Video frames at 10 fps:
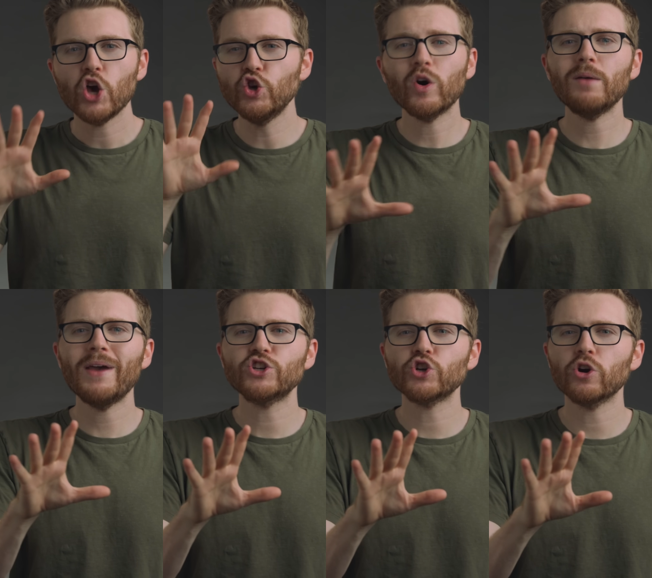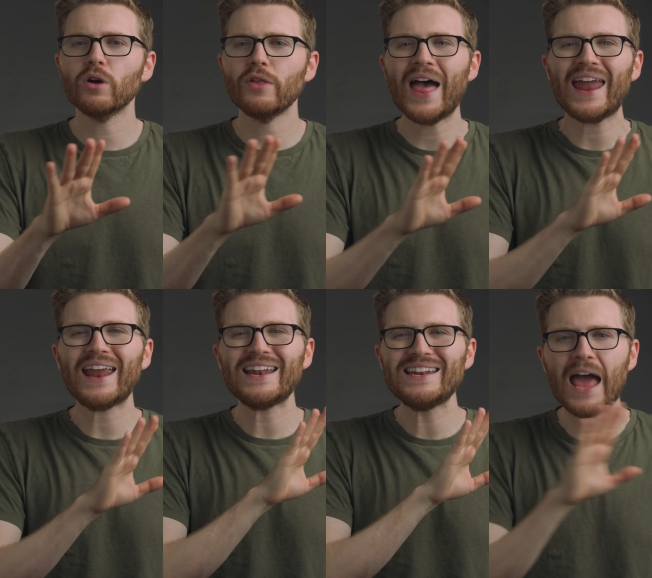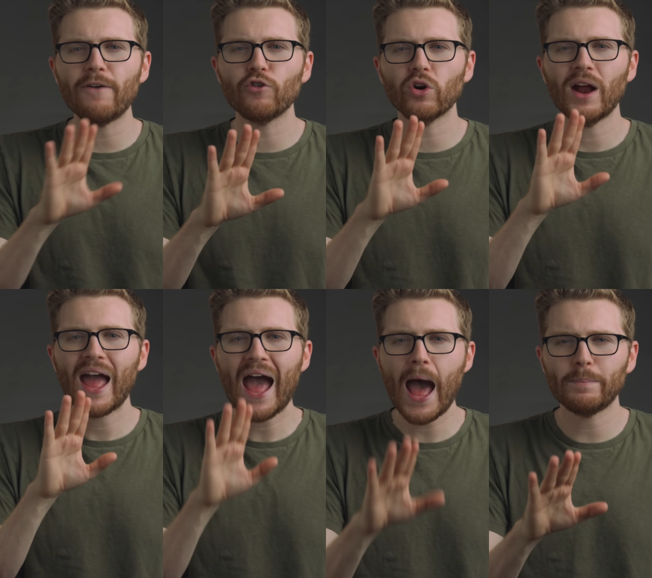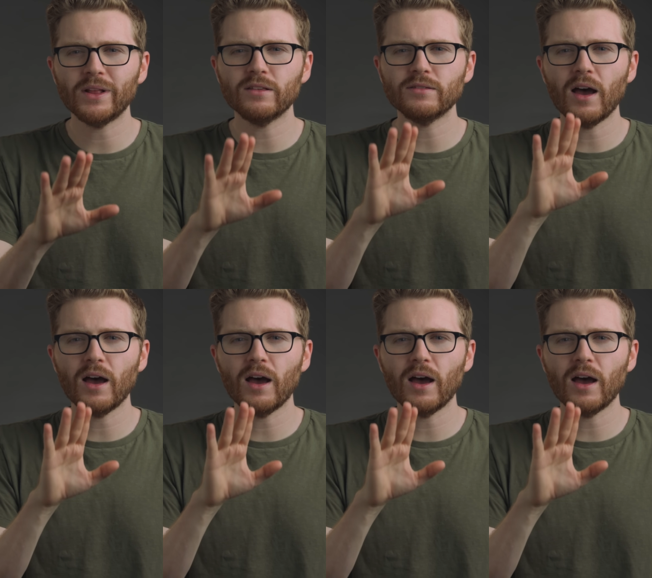you wanna make sure that it never happens